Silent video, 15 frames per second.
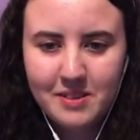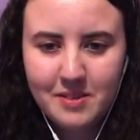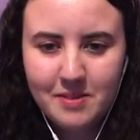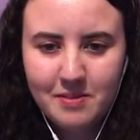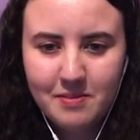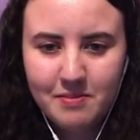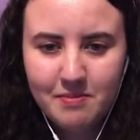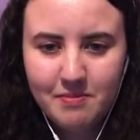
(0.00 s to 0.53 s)

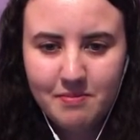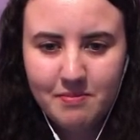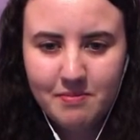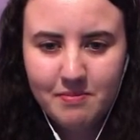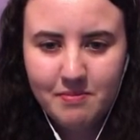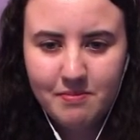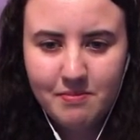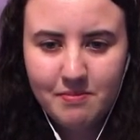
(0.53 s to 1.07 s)

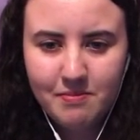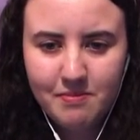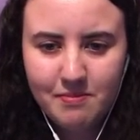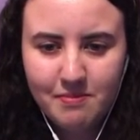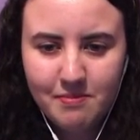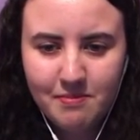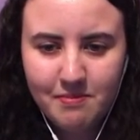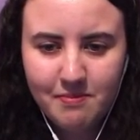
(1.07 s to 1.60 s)

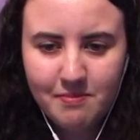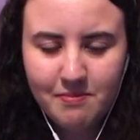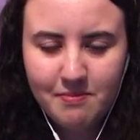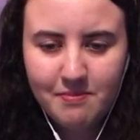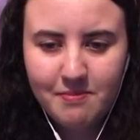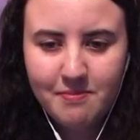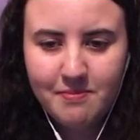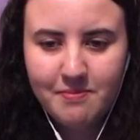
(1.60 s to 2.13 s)
(not speaking)